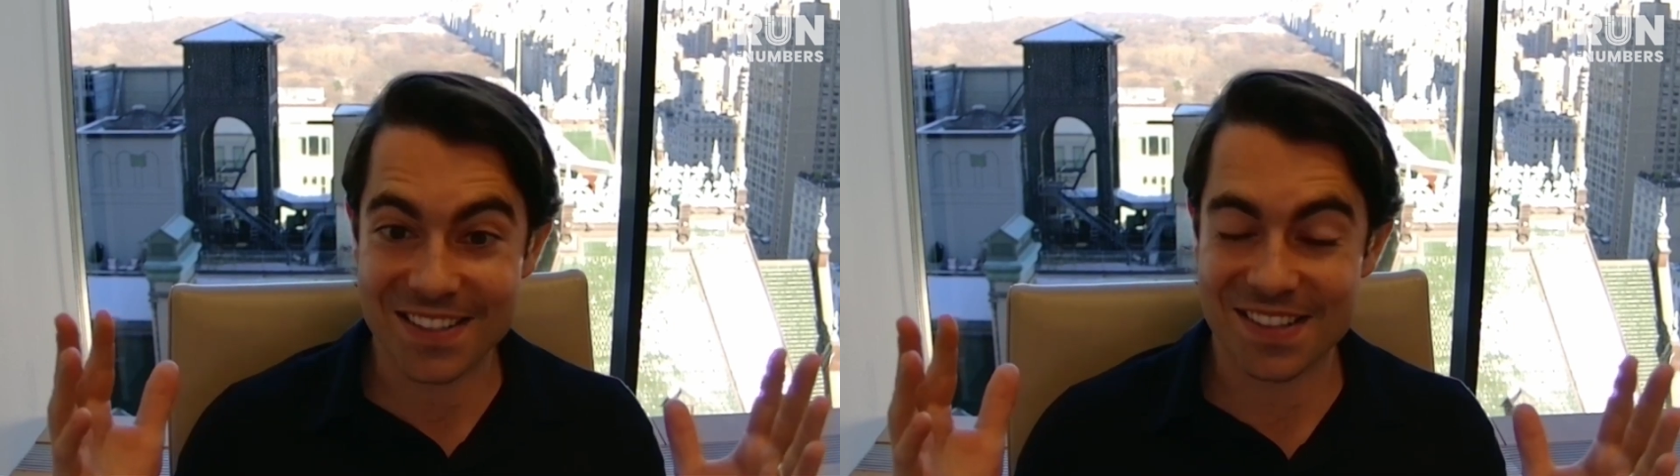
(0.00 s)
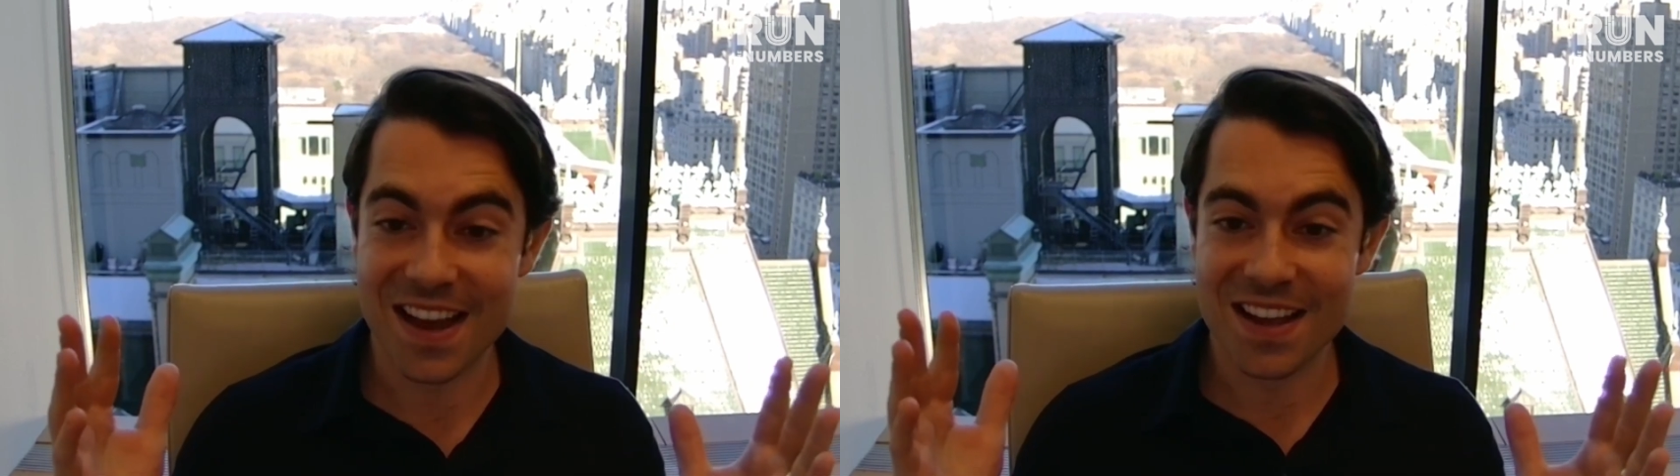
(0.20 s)

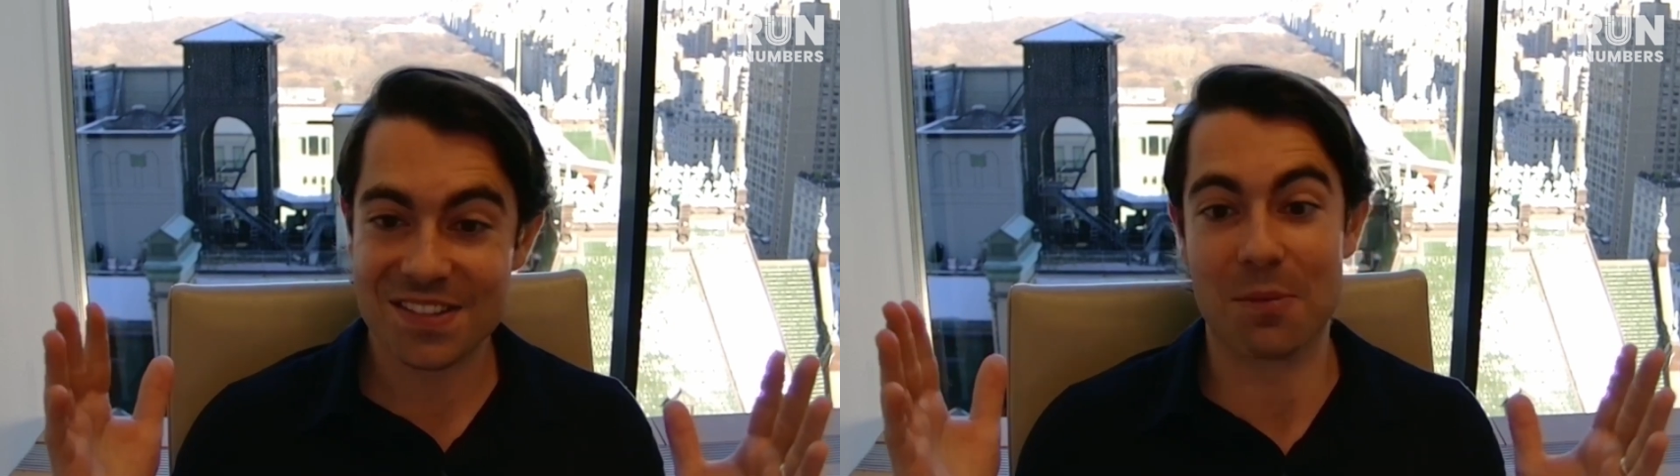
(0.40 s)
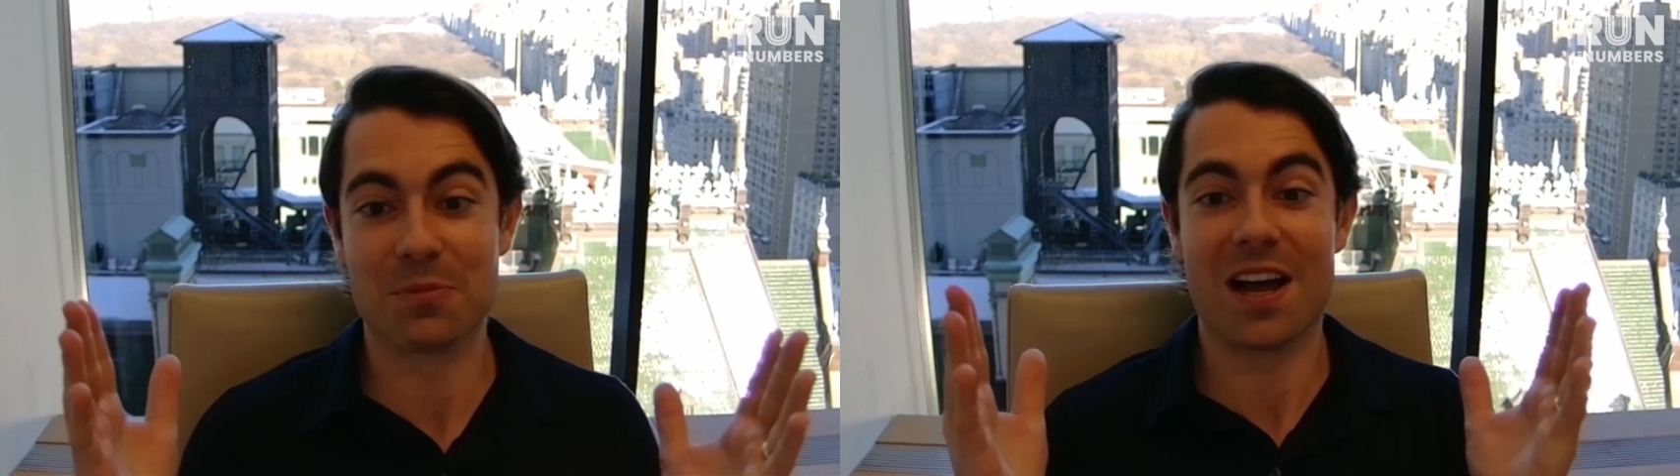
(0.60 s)
It's
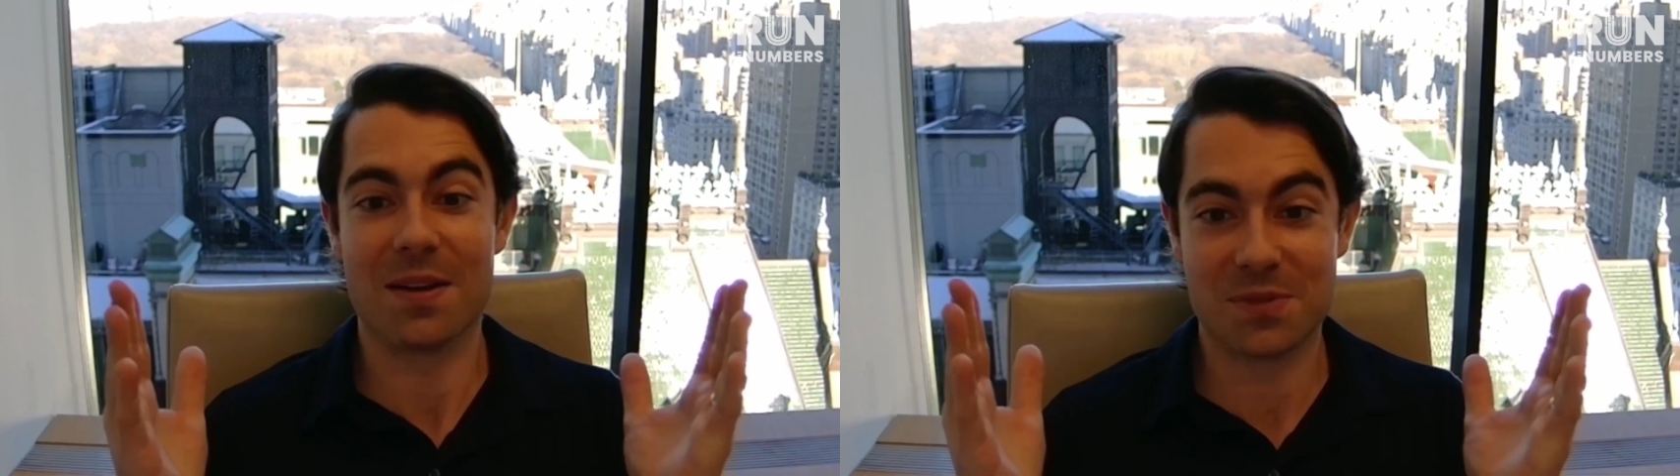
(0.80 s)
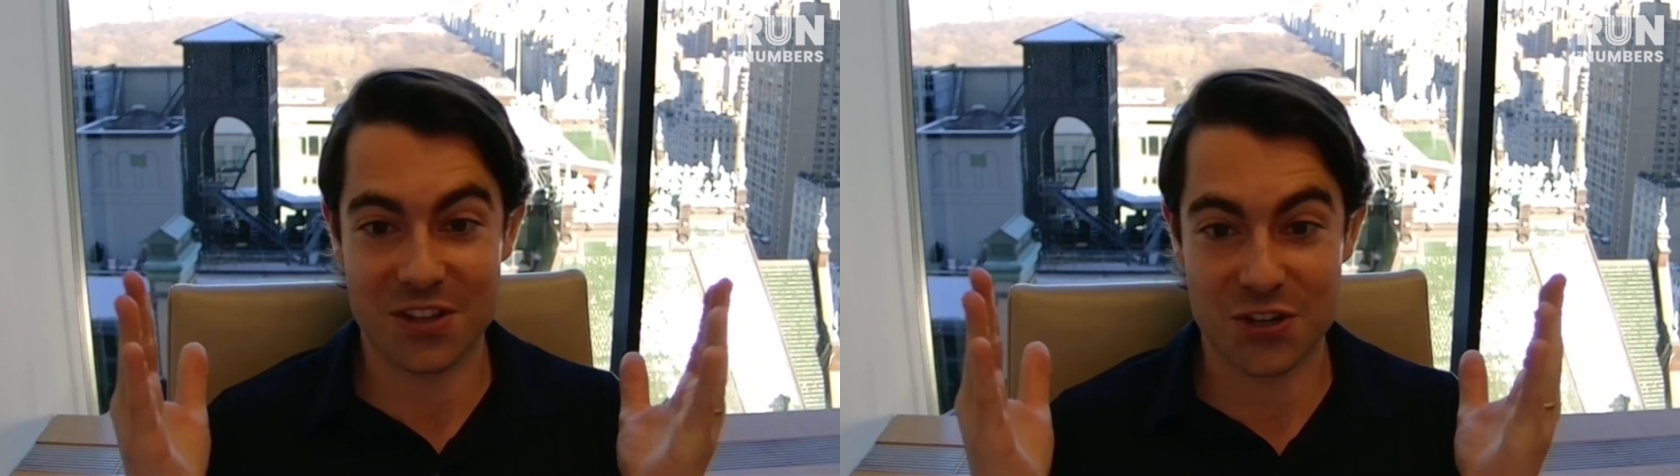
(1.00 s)
sometimes the